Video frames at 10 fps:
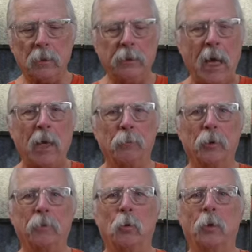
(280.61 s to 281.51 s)

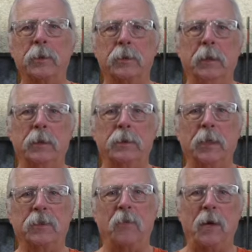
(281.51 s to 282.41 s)
Caliber, of course, is
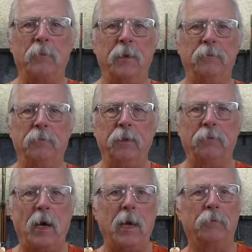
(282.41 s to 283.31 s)
6.5 by
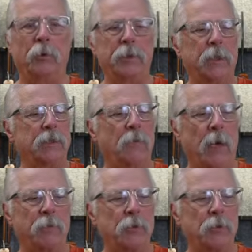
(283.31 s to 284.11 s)
55 or 6.5